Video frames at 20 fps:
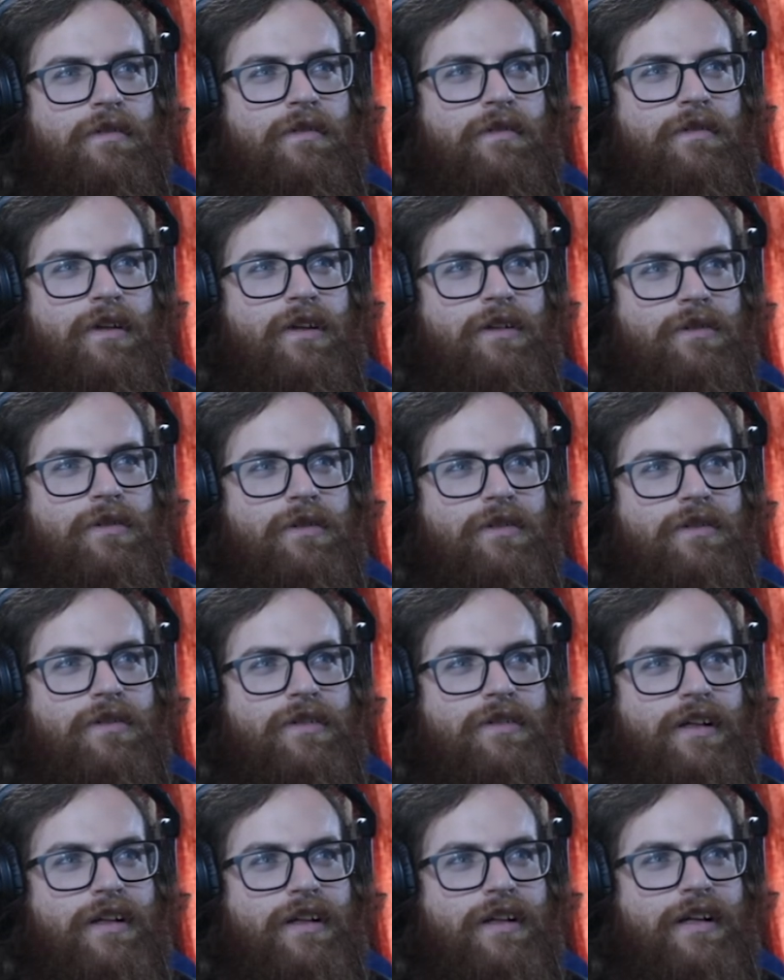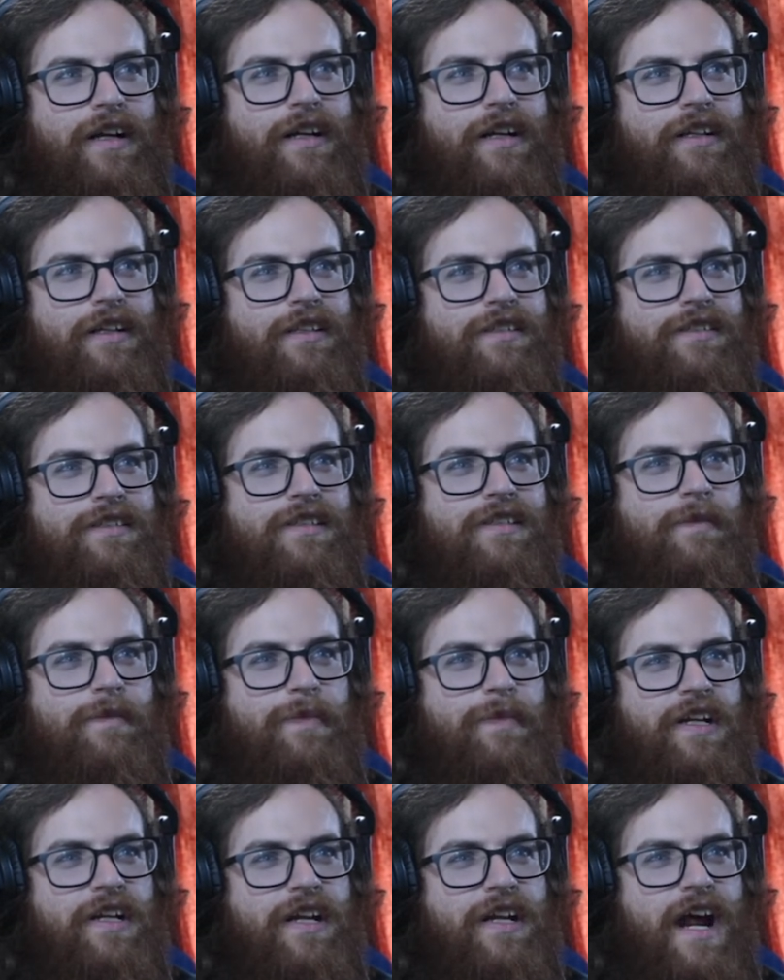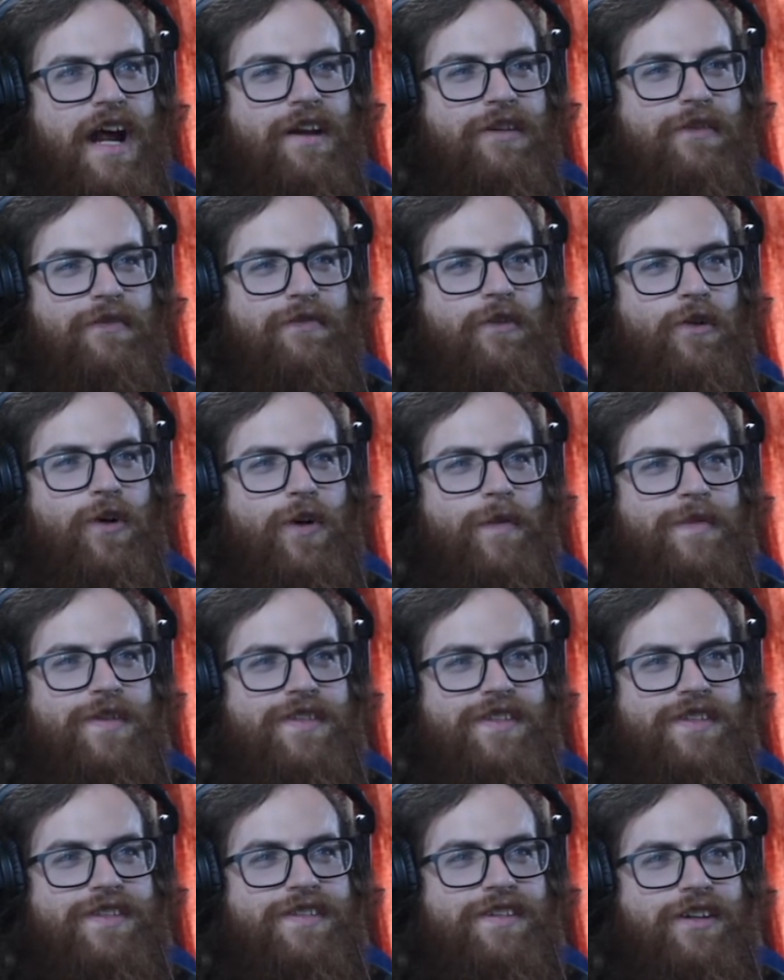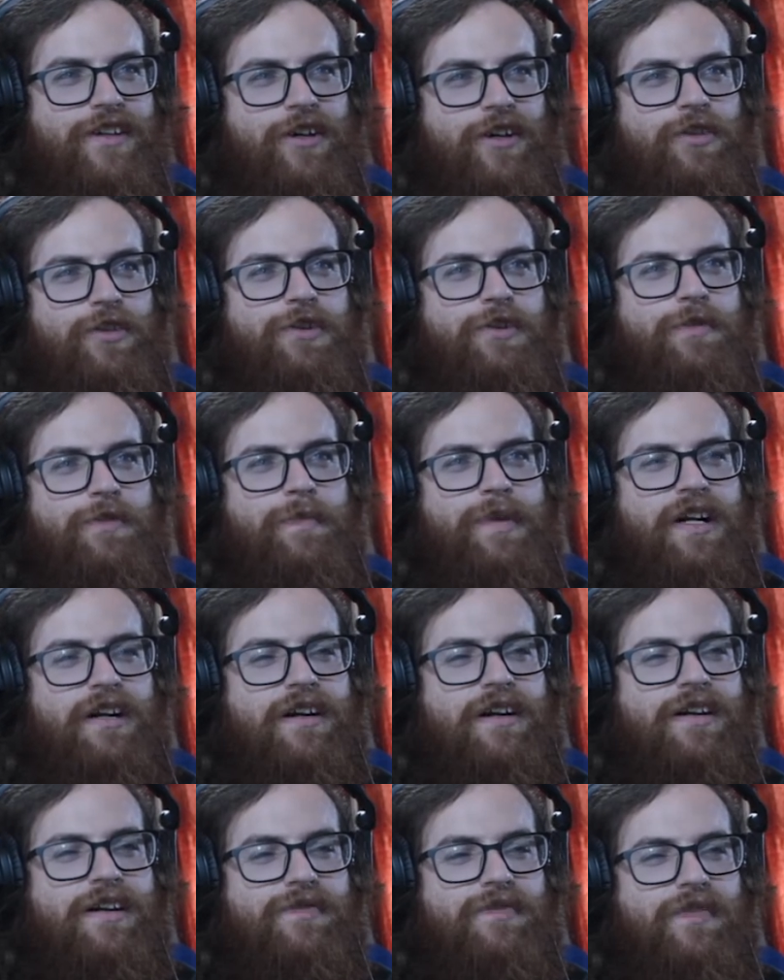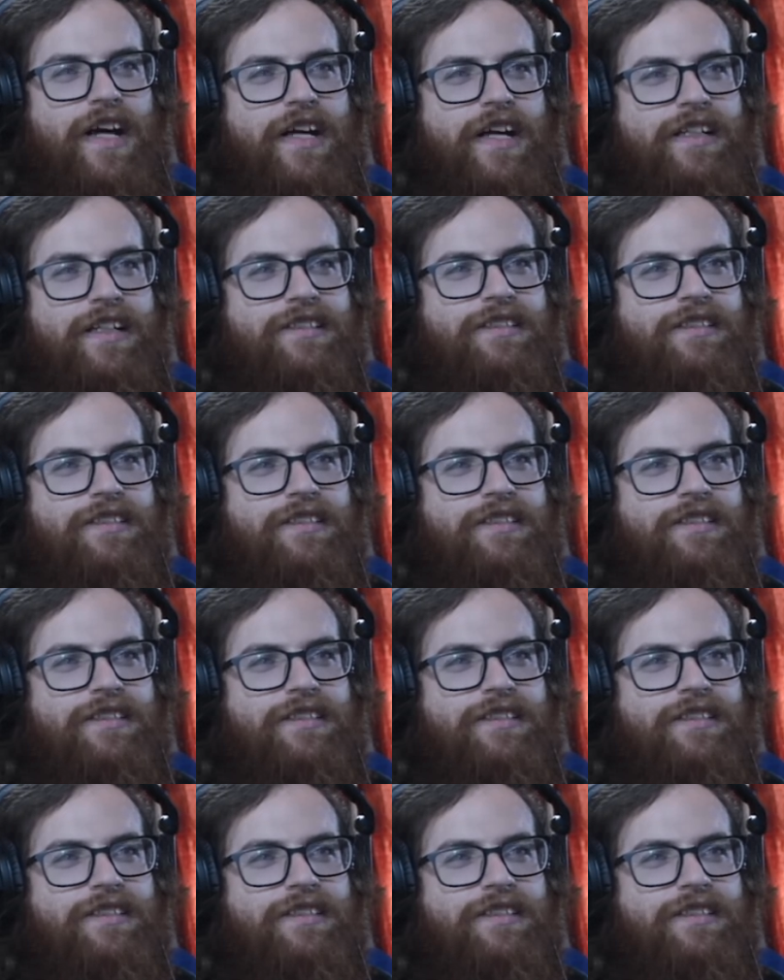Oh, they're kind of slipping in and out of their form. This is a Goku Beerus fight.